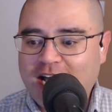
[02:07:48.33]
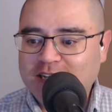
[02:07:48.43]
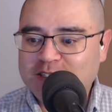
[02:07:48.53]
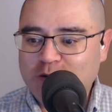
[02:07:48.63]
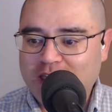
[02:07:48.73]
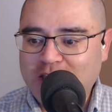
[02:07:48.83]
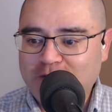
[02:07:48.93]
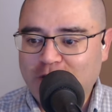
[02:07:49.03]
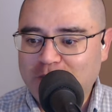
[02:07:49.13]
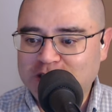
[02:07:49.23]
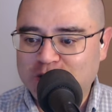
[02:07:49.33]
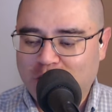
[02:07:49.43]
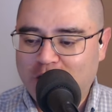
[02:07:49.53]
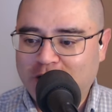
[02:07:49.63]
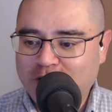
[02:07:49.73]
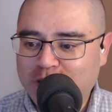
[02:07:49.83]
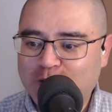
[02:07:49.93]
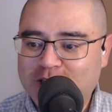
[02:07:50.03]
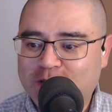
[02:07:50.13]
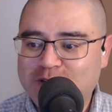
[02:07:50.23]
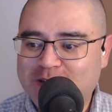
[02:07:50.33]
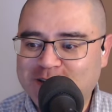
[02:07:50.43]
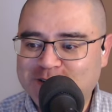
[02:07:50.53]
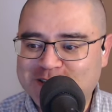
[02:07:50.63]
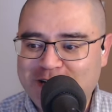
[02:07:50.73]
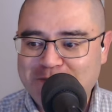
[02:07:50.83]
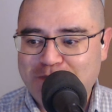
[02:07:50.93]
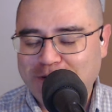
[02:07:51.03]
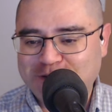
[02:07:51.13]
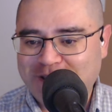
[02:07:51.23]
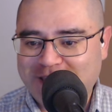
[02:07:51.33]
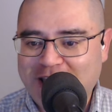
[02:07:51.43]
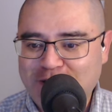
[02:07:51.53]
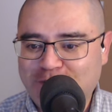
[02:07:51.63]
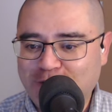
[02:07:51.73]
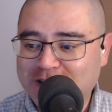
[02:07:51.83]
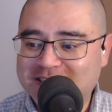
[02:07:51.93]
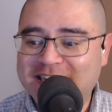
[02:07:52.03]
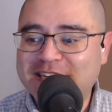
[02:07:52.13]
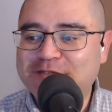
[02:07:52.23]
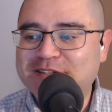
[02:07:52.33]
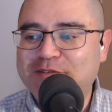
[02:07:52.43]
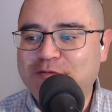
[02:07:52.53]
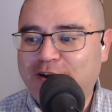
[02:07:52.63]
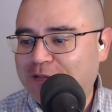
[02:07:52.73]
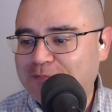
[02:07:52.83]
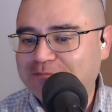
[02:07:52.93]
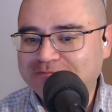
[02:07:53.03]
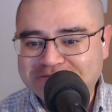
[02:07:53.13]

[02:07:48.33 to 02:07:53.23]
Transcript: Uh, so thank you very much to our 133 patrons there. And Bertrand, thank you for continuing to be one of them.